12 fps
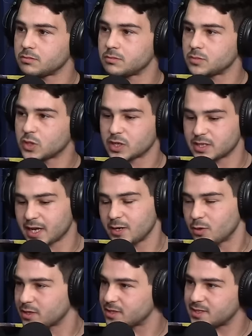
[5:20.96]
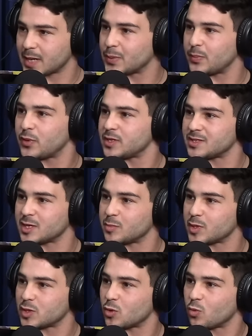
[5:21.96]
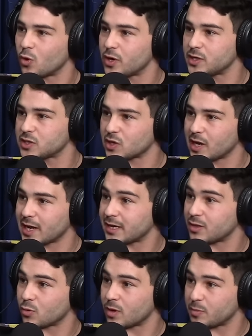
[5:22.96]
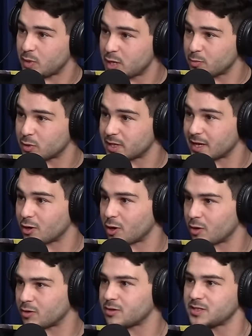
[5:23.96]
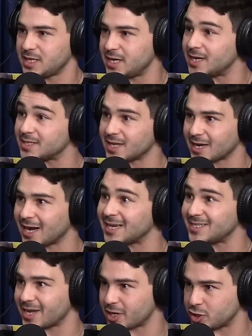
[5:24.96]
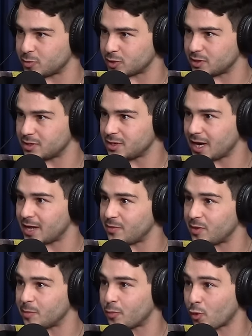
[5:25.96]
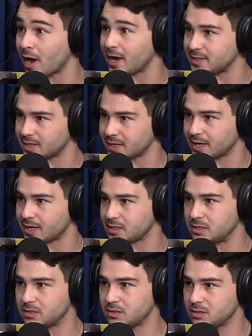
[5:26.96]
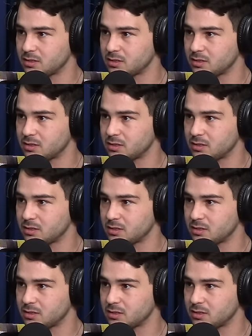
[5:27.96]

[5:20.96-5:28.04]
Because anyone can stab a prisoner, but the warders are like the people that are seen as like untouchable and the prize, I guess.